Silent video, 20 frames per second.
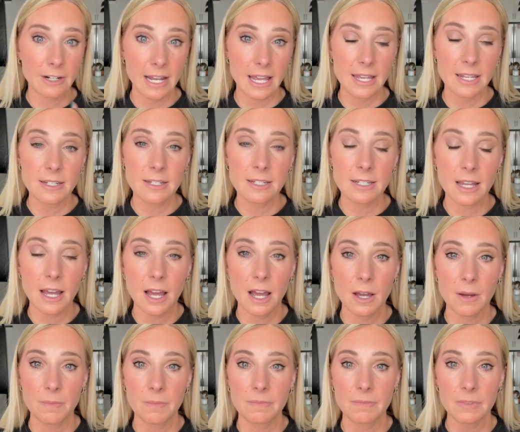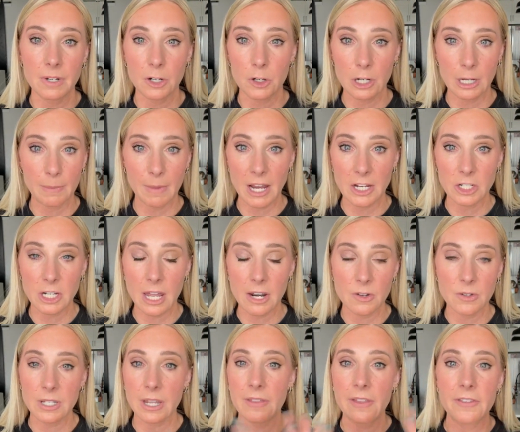end cream
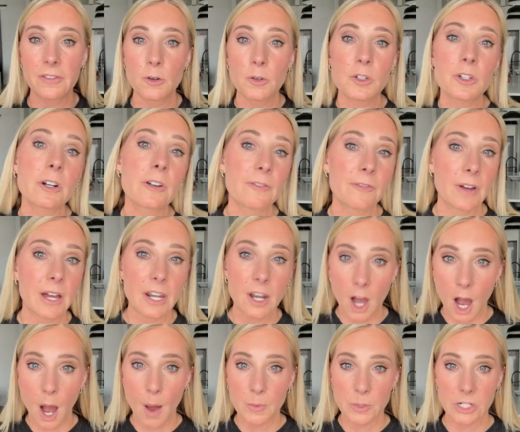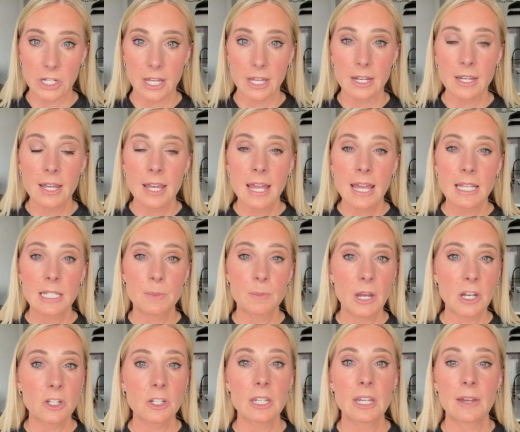eyeshadows, and that those are a fun option,
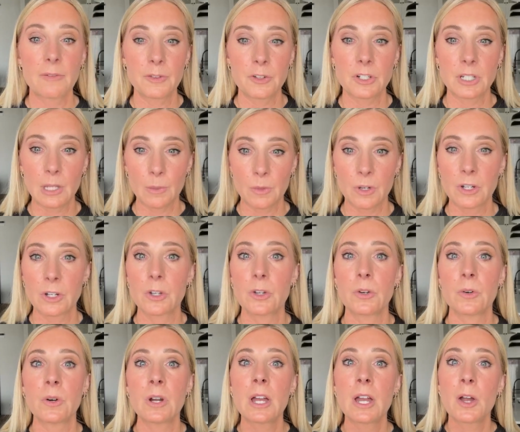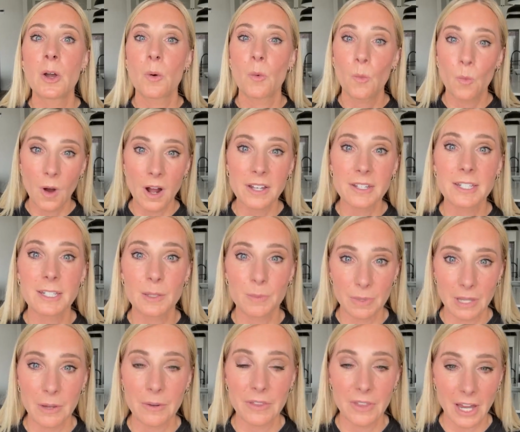especially if you're someone who wants to
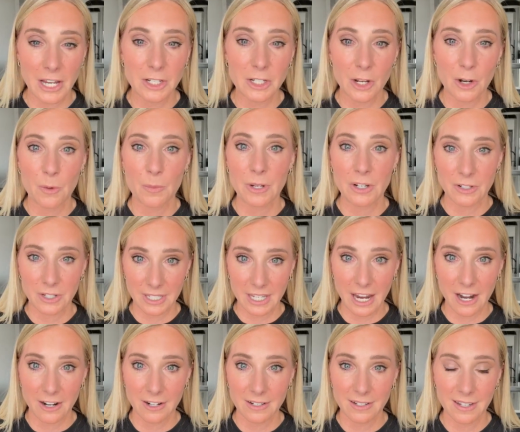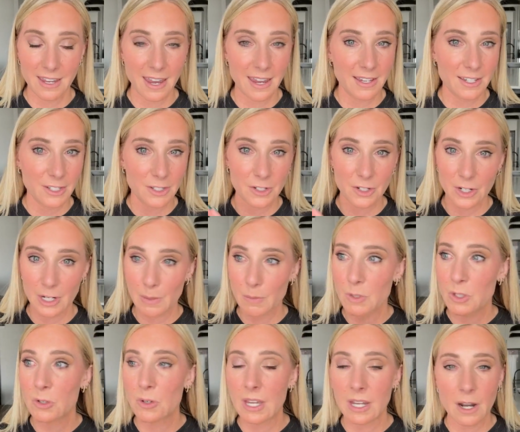play with eyeshadow but you're scared, okay? Because
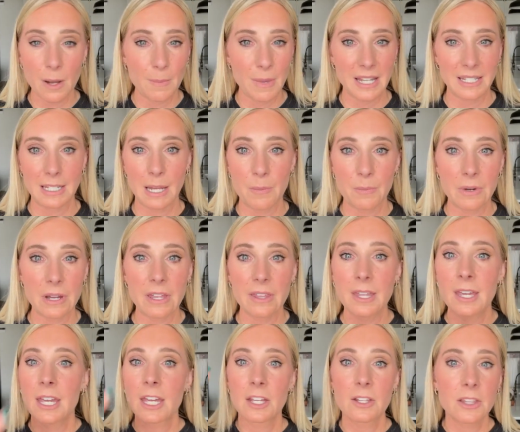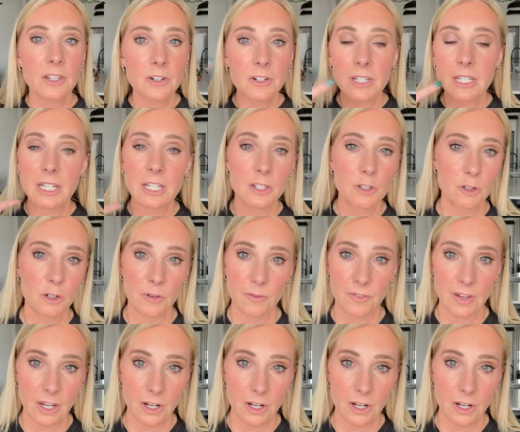creams you cannot mess up with. You literally can use your